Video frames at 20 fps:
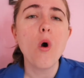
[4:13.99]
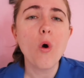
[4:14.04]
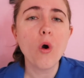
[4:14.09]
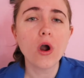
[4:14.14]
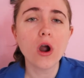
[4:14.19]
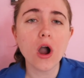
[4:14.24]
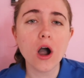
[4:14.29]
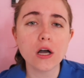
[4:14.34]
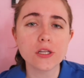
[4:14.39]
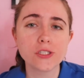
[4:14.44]

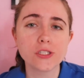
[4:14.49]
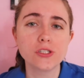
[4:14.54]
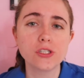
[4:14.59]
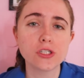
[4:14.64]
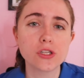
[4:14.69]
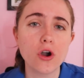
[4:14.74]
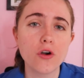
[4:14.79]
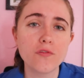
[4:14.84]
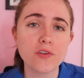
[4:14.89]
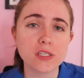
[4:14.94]
or also
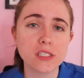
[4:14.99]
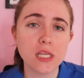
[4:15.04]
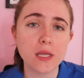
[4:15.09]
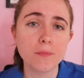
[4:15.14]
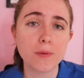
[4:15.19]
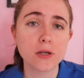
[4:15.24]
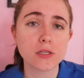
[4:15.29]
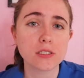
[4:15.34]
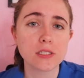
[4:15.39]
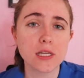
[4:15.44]
just
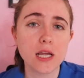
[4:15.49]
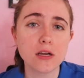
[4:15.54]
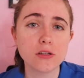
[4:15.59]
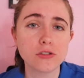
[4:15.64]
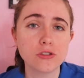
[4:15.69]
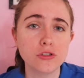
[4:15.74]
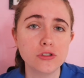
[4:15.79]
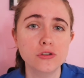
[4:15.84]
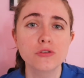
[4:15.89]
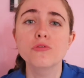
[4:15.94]
overseeing personnel
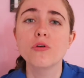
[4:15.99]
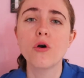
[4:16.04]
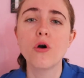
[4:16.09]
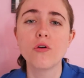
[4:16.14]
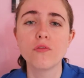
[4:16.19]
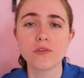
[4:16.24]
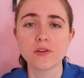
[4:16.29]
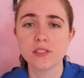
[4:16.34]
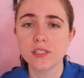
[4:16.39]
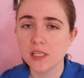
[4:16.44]
to
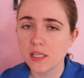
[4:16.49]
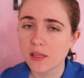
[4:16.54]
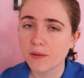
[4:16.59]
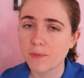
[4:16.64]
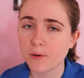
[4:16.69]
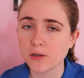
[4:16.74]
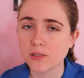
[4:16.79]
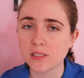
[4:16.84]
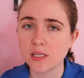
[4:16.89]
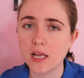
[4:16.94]
oversee the
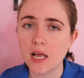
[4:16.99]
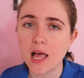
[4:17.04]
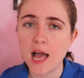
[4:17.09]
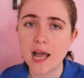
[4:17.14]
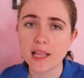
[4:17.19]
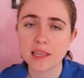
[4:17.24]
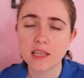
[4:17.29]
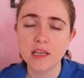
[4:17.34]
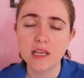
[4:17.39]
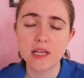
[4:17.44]
personnel
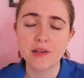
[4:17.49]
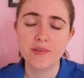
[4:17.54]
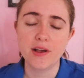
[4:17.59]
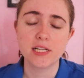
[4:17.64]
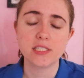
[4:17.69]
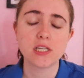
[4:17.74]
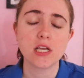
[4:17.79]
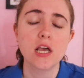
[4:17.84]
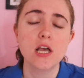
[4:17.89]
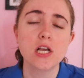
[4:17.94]
at the
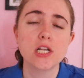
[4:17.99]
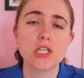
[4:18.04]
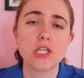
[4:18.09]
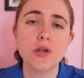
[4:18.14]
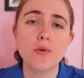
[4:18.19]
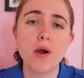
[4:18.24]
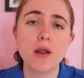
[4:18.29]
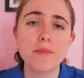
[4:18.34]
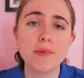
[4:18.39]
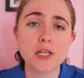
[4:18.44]
event. So
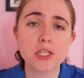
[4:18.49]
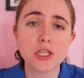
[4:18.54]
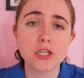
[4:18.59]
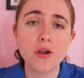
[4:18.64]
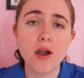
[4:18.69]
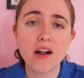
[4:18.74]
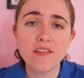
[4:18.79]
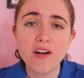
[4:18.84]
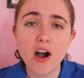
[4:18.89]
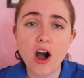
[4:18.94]
you want to make sure
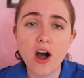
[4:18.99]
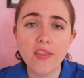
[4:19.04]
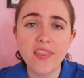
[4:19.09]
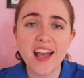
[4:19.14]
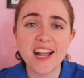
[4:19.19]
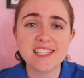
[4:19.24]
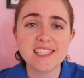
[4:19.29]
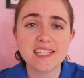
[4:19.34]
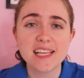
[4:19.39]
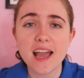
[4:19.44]
you have all
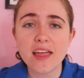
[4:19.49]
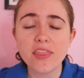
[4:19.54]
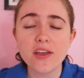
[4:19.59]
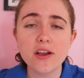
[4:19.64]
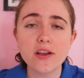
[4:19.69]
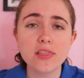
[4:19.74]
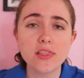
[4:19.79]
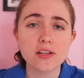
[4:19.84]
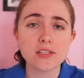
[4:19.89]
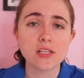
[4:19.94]
that
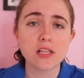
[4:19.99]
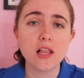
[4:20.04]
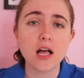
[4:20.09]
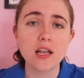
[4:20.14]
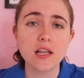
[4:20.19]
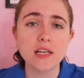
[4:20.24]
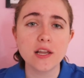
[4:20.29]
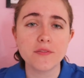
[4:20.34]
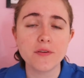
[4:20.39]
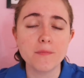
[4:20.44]
together. There's a
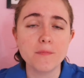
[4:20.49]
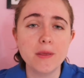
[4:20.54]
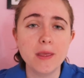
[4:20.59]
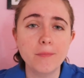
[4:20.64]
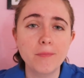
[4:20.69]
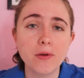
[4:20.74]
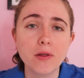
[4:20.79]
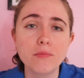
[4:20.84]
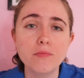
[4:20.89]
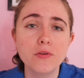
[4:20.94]
lot of different
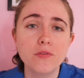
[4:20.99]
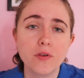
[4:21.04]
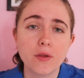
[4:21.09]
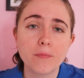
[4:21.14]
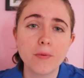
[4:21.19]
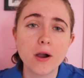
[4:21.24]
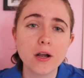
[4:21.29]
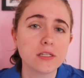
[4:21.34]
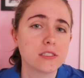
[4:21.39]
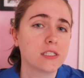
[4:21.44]
people and
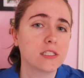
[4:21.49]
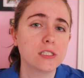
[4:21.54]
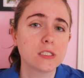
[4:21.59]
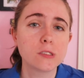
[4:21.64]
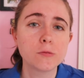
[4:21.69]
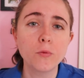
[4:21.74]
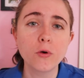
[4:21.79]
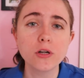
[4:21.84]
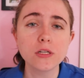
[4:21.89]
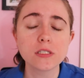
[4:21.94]
moving parts in
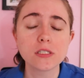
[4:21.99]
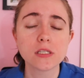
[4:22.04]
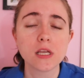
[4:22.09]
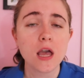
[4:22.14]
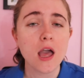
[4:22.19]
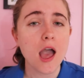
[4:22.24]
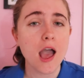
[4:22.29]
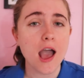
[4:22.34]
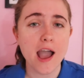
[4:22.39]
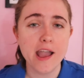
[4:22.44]
sports.
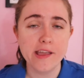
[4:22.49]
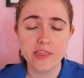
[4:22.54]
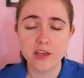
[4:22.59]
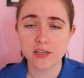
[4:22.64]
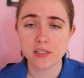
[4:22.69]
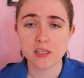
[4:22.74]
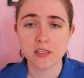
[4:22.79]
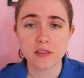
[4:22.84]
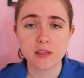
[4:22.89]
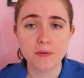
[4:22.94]

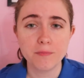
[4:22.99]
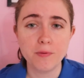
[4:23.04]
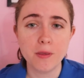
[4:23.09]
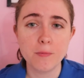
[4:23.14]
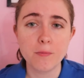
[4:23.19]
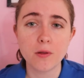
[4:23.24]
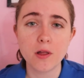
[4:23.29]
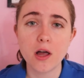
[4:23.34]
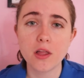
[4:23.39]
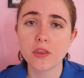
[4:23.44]
There's the
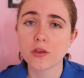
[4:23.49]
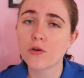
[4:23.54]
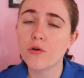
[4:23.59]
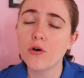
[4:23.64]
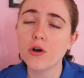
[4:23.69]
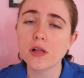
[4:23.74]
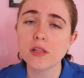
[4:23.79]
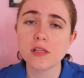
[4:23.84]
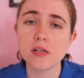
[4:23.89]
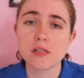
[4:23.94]
people on the
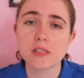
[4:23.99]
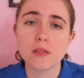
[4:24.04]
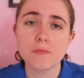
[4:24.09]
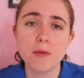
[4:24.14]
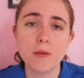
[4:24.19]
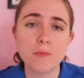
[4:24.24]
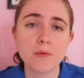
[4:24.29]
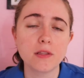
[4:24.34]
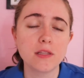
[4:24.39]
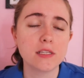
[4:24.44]
court, there's the
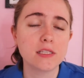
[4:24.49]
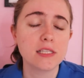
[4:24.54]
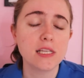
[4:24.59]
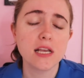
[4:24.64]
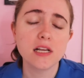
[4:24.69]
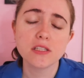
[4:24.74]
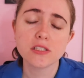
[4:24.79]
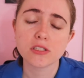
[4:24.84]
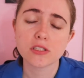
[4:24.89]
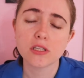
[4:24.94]
people in the
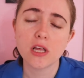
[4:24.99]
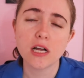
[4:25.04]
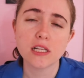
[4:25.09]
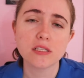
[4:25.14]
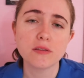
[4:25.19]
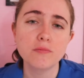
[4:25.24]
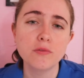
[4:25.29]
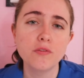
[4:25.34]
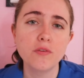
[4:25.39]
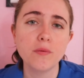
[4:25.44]
stands, there's
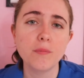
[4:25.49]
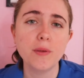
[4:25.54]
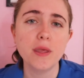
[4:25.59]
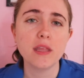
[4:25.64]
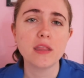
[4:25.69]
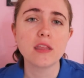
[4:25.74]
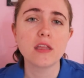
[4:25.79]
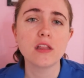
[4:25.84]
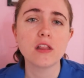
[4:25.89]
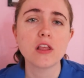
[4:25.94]
lots of moving
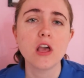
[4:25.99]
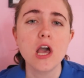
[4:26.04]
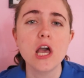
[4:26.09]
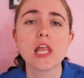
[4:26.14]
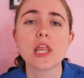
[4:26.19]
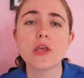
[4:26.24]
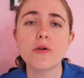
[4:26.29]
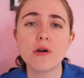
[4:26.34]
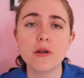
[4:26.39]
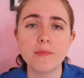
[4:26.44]
pieces.
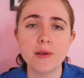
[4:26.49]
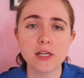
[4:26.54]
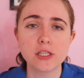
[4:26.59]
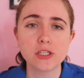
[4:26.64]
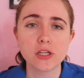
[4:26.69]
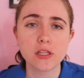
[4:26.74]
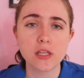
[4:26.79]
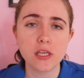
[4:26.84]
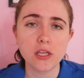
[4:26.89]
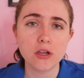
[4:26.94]
So you want to make
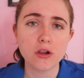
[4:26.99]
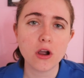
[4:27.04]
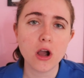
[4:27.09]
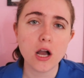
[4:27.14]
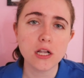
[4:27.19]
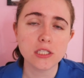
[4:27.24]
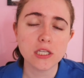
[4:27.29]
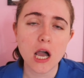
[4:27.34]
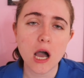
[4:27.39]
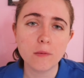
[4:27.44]
sure that you're
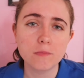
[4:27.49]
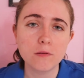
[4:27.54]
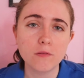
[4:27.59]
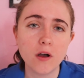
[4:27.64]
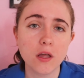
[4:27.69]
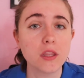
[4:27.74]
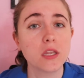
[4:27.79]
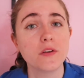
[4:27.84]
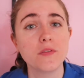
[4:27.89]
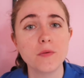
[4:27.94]
on top of
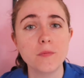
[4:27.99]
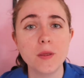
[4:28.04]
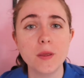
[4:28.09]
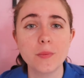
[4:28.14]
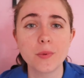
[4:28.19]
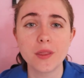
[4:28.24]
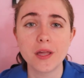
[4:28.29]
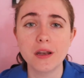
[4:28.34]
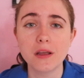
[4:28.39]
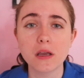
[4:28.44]
all the different
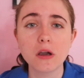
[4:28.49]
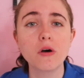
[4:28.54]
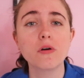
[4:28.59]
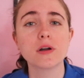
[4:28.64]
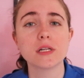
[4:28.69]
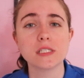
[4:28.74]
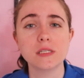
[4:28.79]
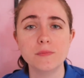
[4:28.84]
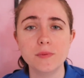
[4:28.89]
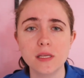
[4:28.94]
people that are
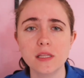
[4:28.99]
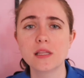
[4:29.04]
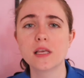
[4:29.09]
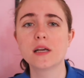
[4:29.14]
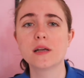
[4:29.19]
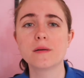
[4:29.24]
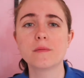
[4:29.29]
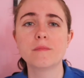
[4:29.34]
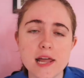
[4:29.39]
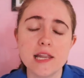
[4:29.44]
going to be
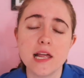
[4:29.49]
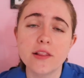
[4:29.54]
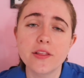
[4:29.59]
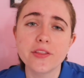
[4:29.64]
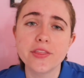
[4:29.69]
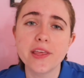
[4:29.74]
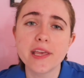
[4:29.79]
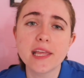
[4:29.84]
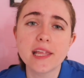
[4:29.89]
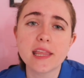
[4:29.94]
there.
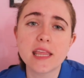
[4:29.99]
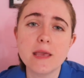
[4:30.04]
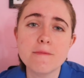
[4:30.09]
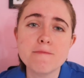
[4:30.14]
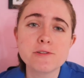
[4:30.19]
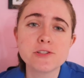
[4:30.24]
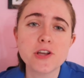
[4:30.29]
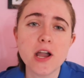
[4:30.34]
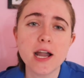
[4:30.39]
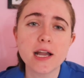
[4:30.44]
Another thing is
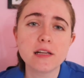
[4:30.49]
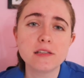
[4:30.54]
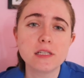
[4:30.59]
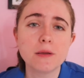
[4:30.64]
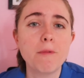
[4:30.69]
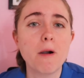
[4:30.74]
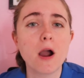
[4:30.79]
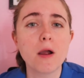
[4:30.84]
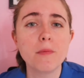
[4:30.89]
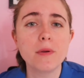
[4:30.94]
keeping track of
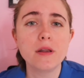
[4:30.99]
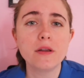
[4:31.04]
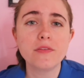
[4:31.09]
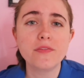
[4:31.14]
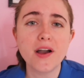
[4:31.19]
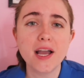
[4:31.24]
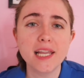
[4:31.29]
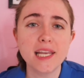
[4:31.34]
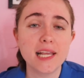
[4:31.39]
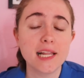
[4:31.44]
department
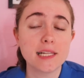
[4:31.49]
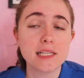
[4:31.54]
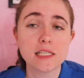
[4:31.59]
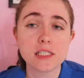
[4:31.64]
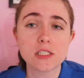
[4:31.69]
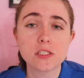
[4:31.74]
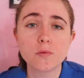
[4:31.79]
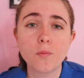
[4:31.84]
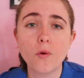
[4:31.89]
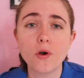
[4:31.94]

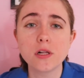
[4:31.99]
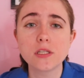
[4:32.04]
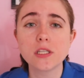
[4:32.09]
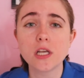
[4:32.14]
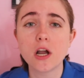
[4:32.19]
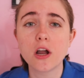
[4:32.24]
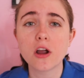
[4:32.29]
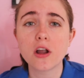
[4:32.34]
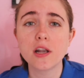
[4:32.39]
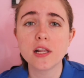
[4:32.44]
finances. Sports
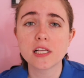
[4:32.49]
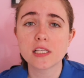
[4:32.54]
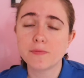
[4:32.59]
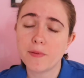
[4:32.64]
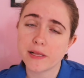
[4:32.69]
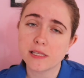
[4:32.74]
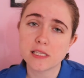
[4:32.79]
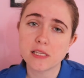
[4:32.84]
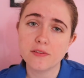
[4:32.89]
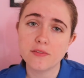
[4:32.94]
are an
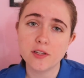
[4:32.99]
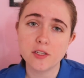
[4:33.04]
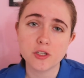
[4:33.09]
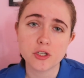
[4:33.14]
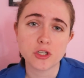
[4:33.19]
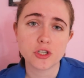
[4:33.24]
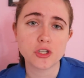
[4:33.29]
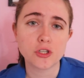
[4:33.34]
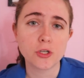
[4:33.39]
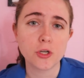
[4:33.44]
expensive
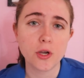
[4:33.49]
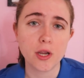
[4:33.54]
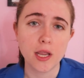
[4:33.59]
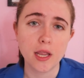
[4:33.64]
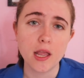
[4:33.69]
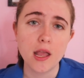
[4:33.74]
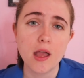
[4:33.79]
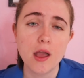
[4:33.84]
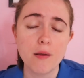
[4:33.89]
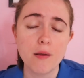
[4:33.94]
industry.